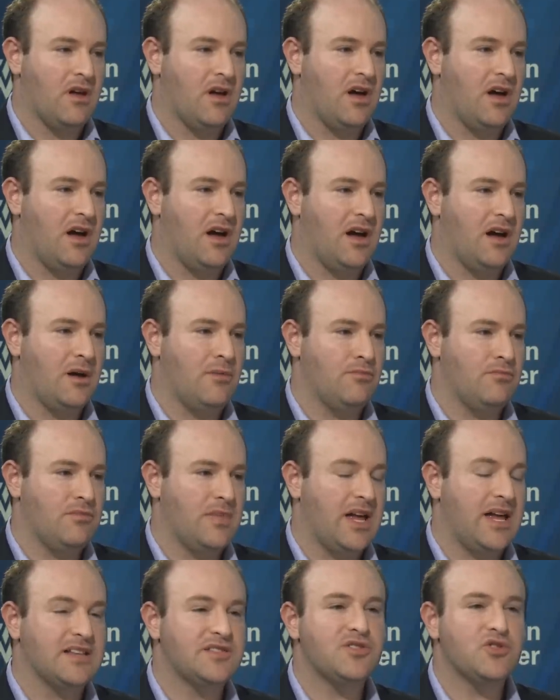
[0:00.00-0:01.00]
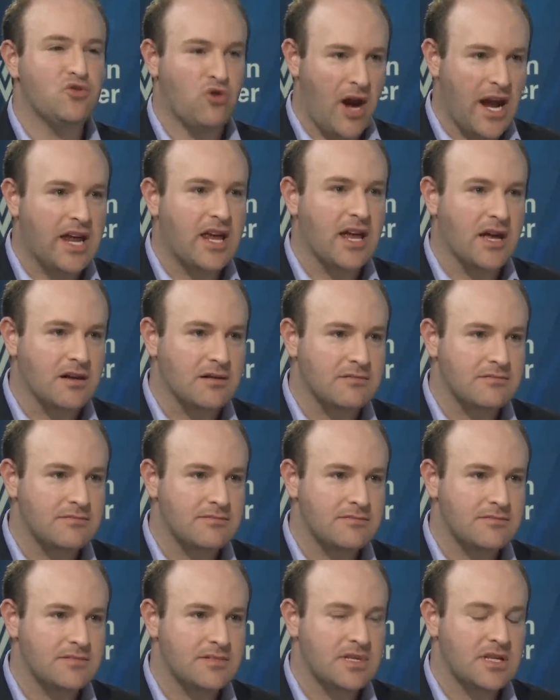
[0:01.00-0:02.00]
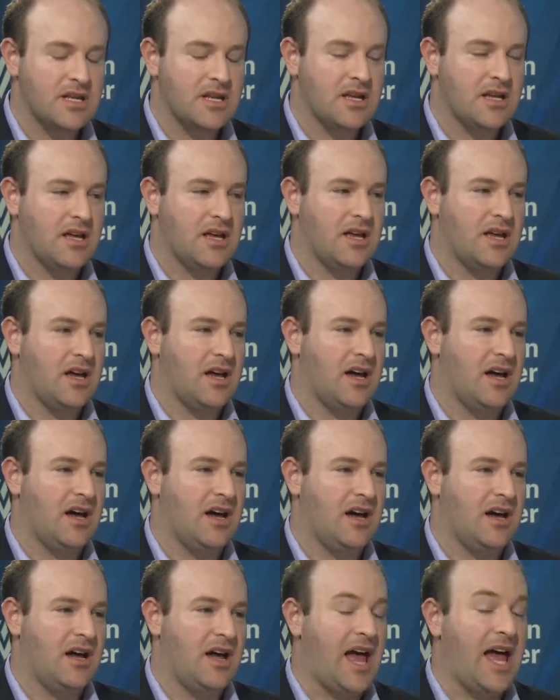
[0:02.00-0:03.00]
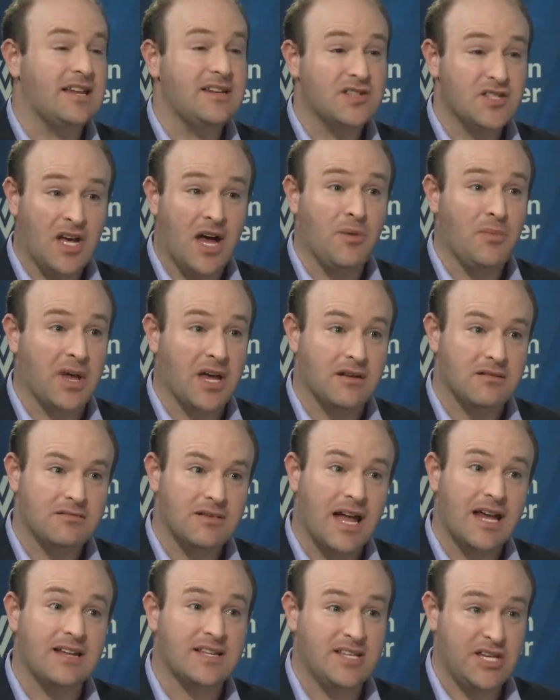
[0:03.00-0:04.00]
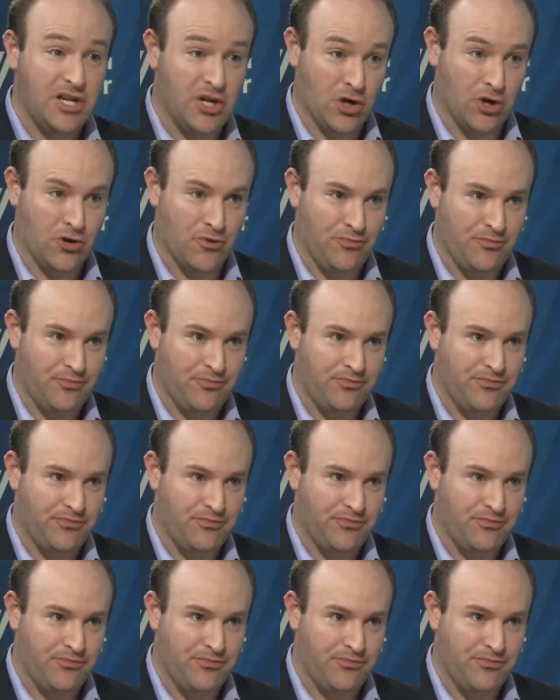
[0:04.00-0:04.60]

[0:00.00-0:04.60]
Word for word: Um, it's striking. Uh, and it's coming, and it's here.